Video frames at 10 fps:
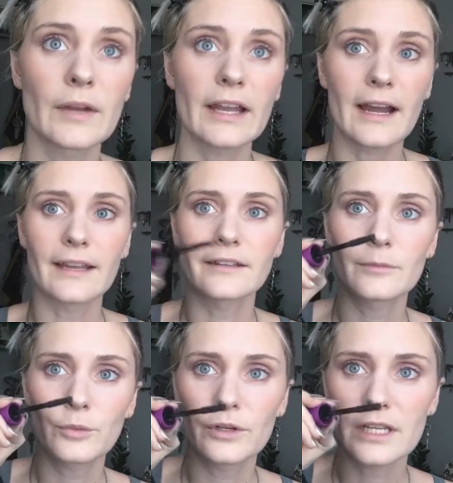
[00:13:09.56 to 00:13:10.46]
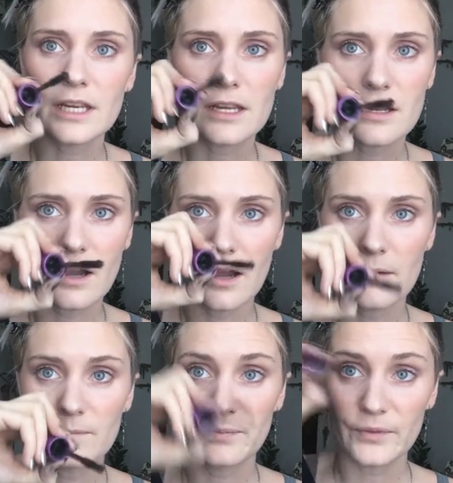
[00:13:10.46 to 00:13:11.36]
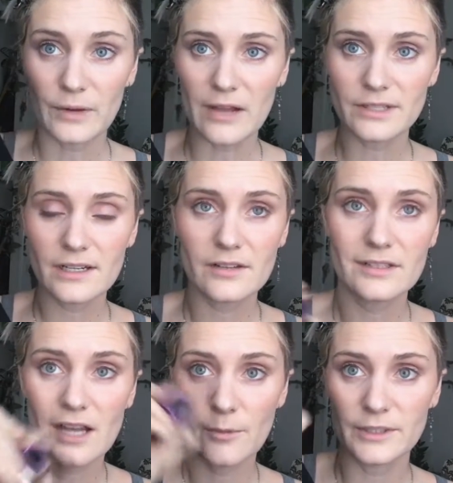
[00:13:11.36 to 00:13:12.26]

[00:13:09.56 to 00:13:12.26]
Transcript: My eye is pretty rounded on the top.